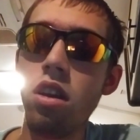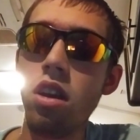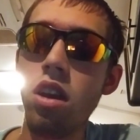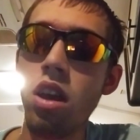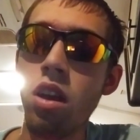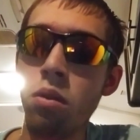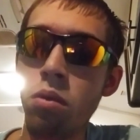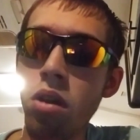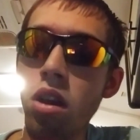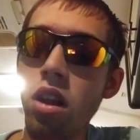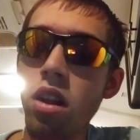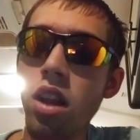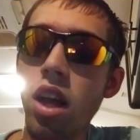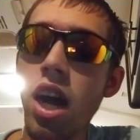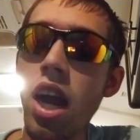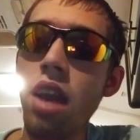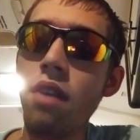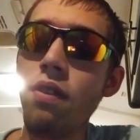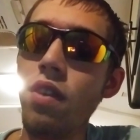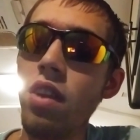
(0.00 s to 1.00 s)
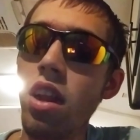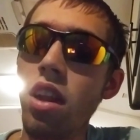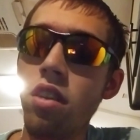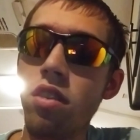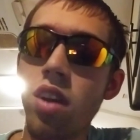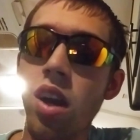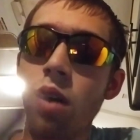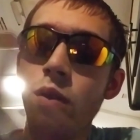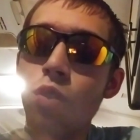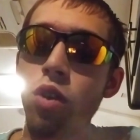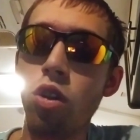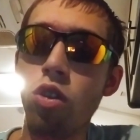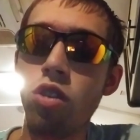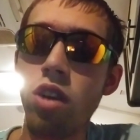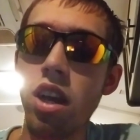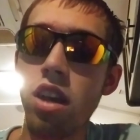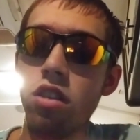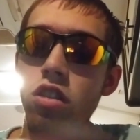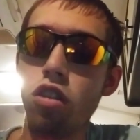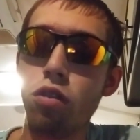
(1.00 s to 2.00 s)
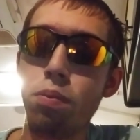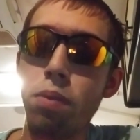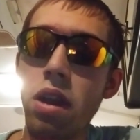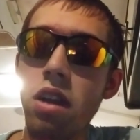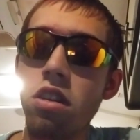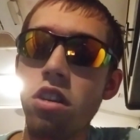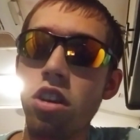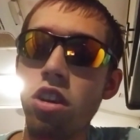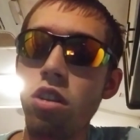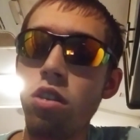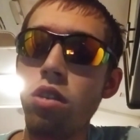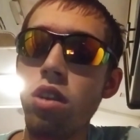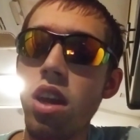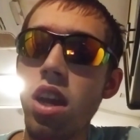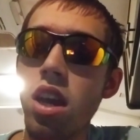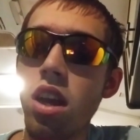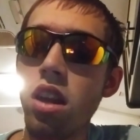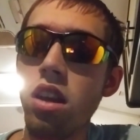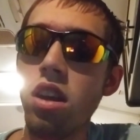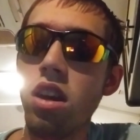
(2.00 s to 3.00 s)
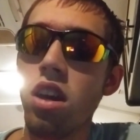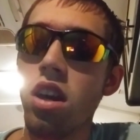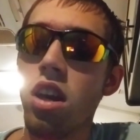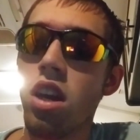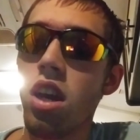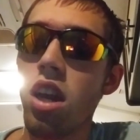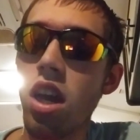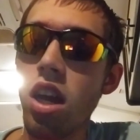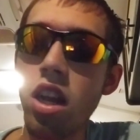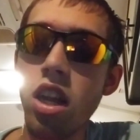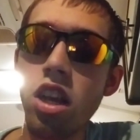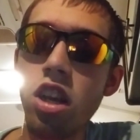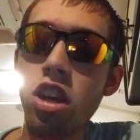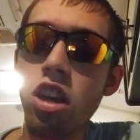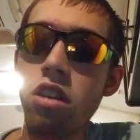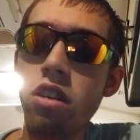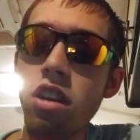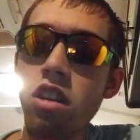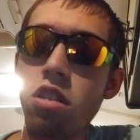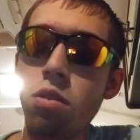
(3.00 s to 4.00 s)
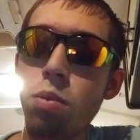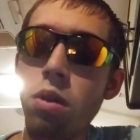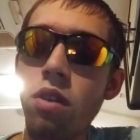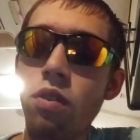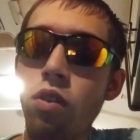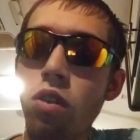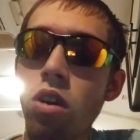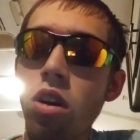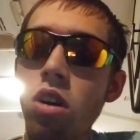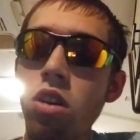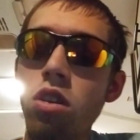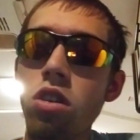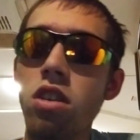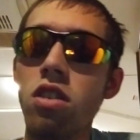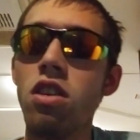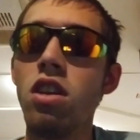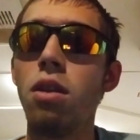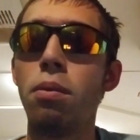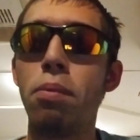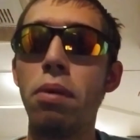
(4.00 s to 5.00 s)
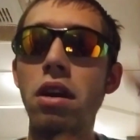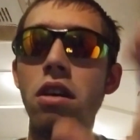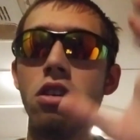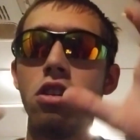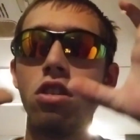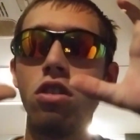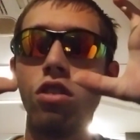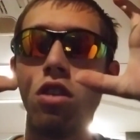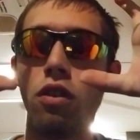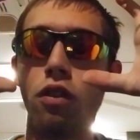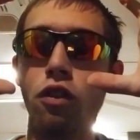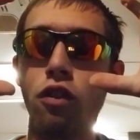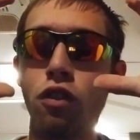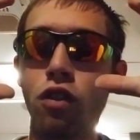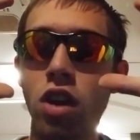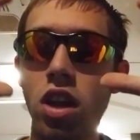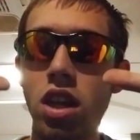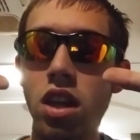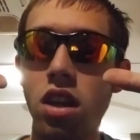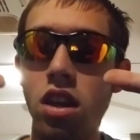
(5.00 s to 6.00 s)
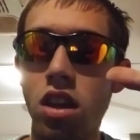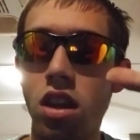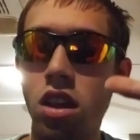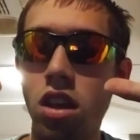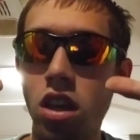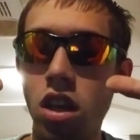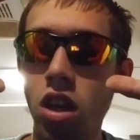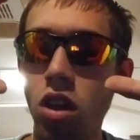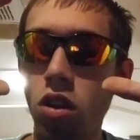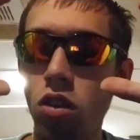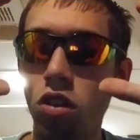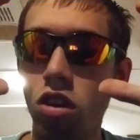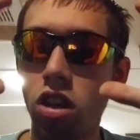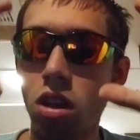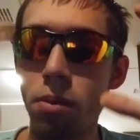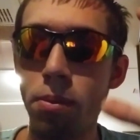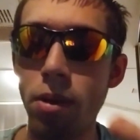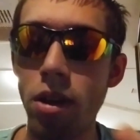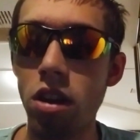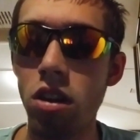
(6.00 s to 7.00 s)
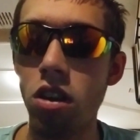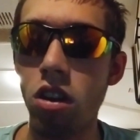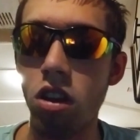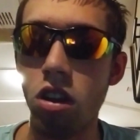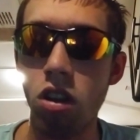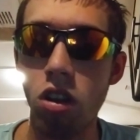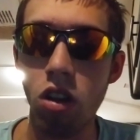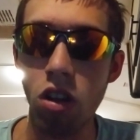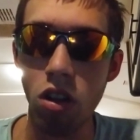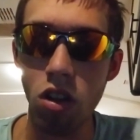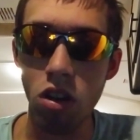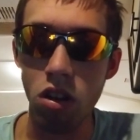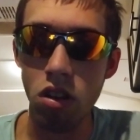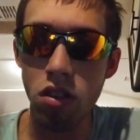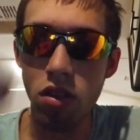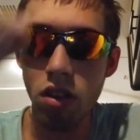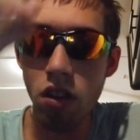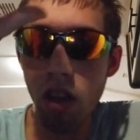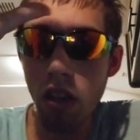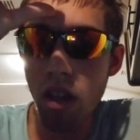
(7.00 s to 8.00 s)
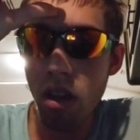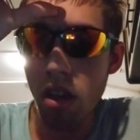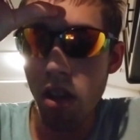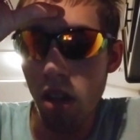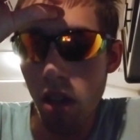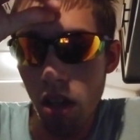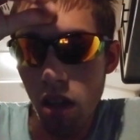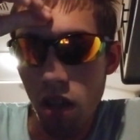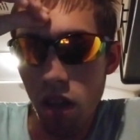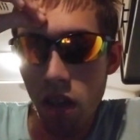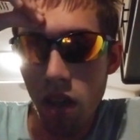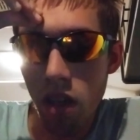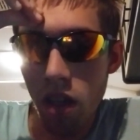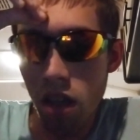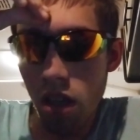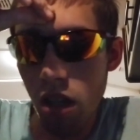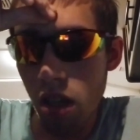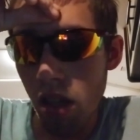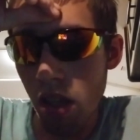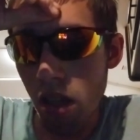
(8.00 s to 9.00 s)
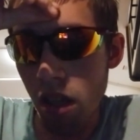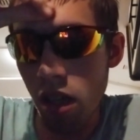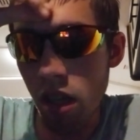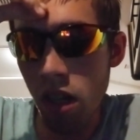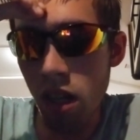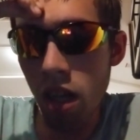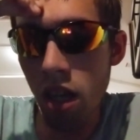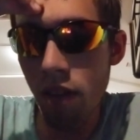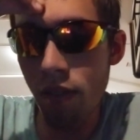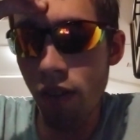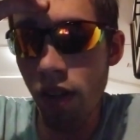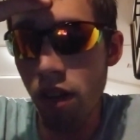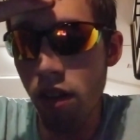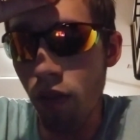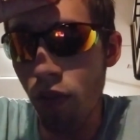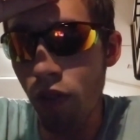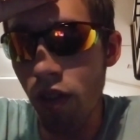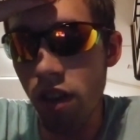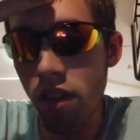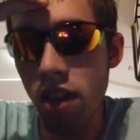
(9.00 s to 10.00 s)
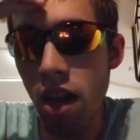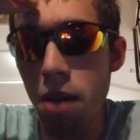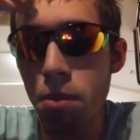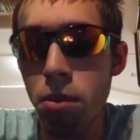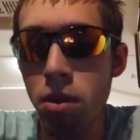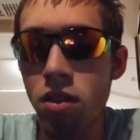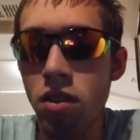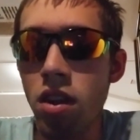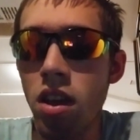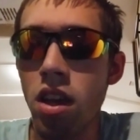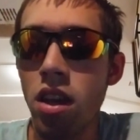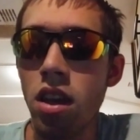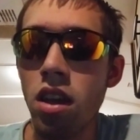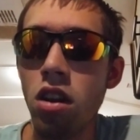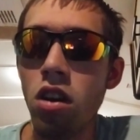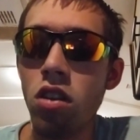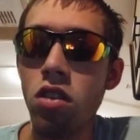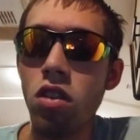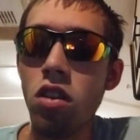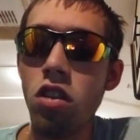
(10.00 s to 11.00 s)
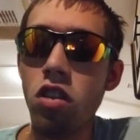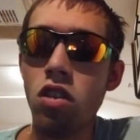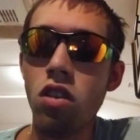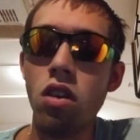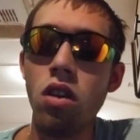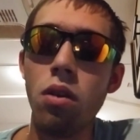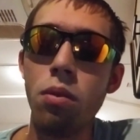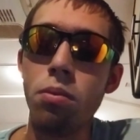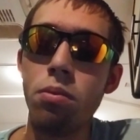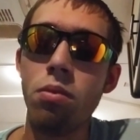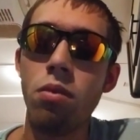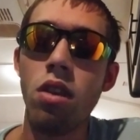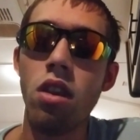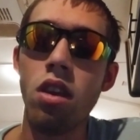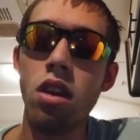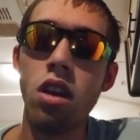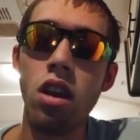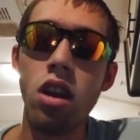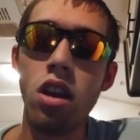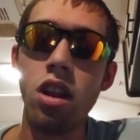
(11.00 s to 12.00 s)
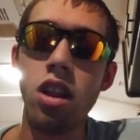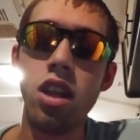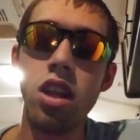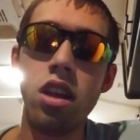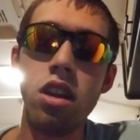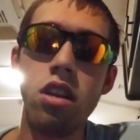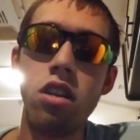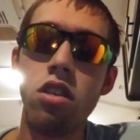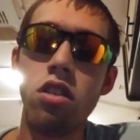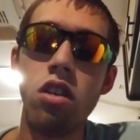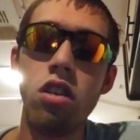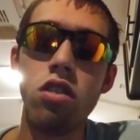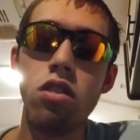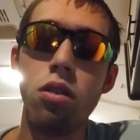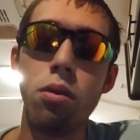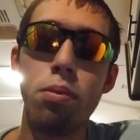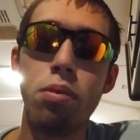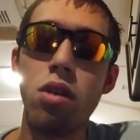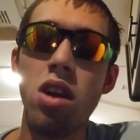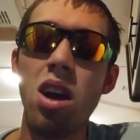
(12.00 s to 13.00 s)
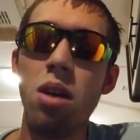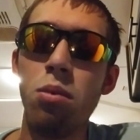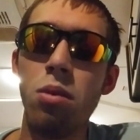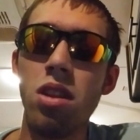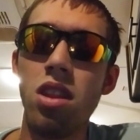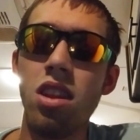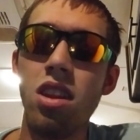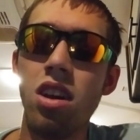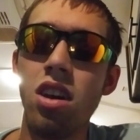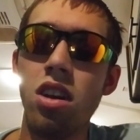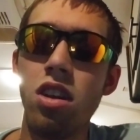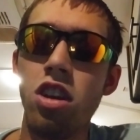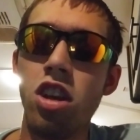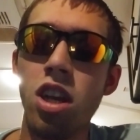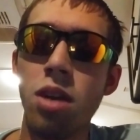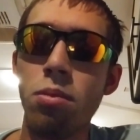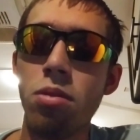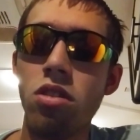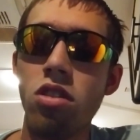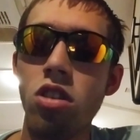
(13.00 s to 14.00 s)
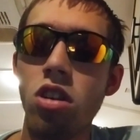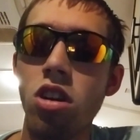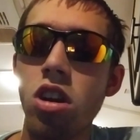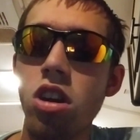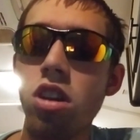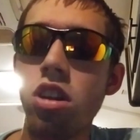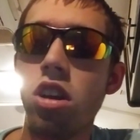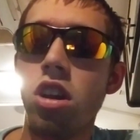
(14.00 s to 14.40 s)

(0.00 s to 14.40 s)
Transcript: in real life, and then Top Fuel Dragster's Parachute in NHRA Speed for All, you can see the parachutes are freaking huge compared to the cars. And they have yet to fix that mistake. And also there's a there's also a problem with the jump start.